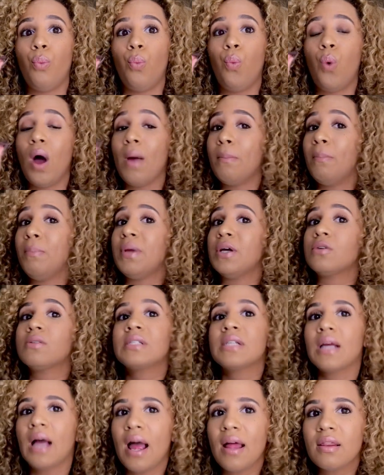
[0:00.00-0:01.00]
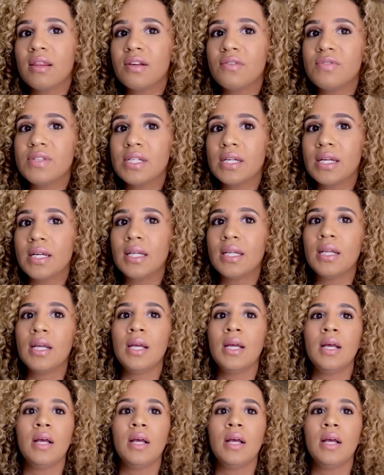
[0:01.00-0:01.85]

what building I lived in.